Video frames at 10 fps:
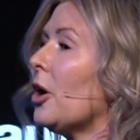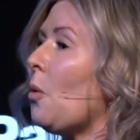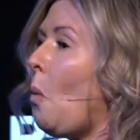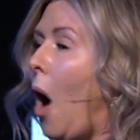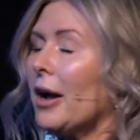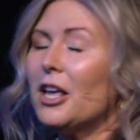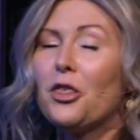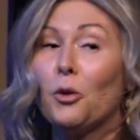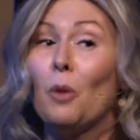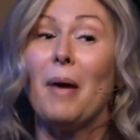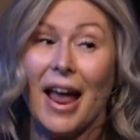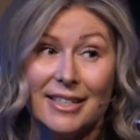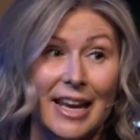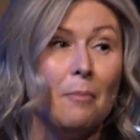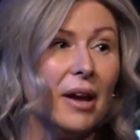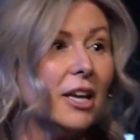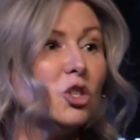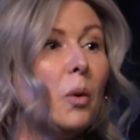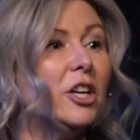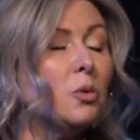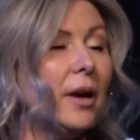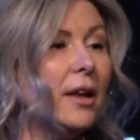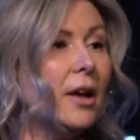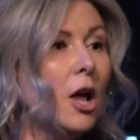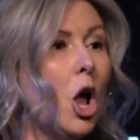were walking through a pandemic in 2020,